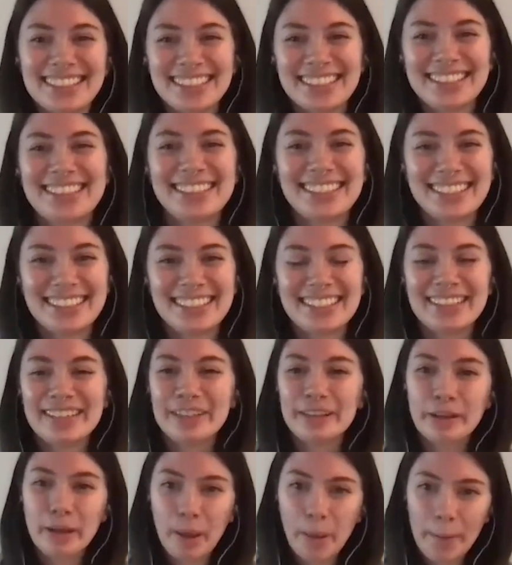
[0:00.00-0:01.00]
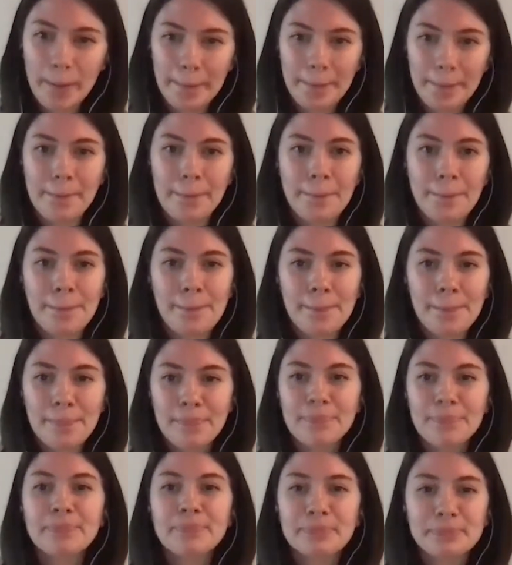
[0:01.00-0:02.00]
yeah, yeah, that's fair.
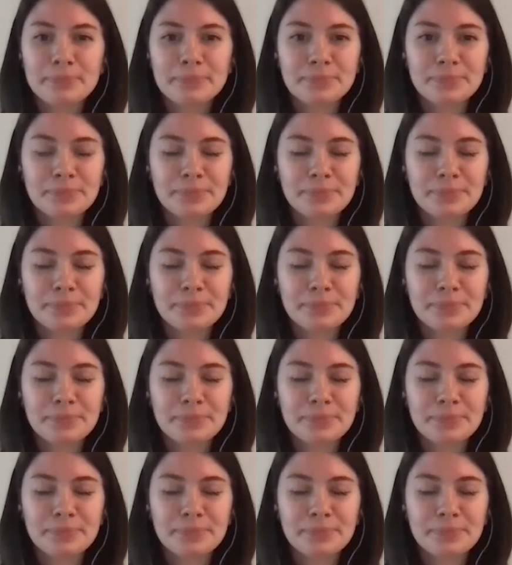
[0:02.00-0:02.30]
I mean,